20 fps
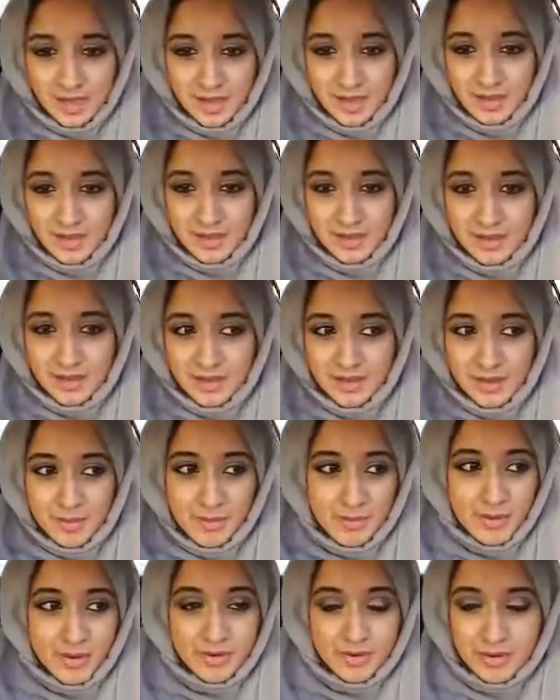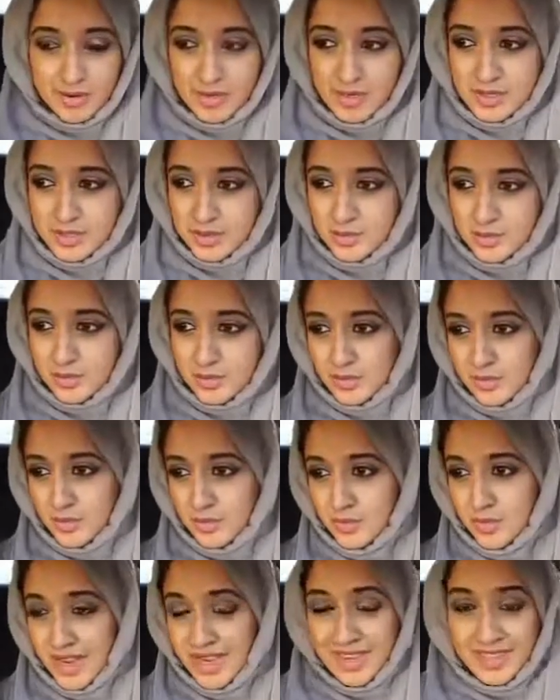a product
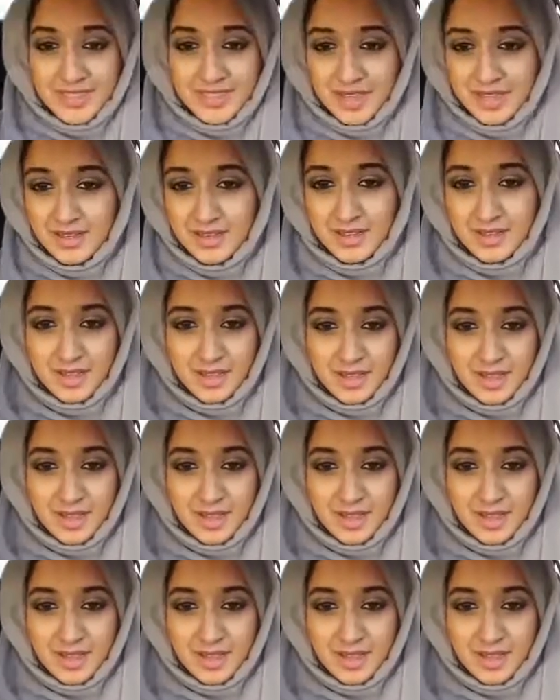or anything,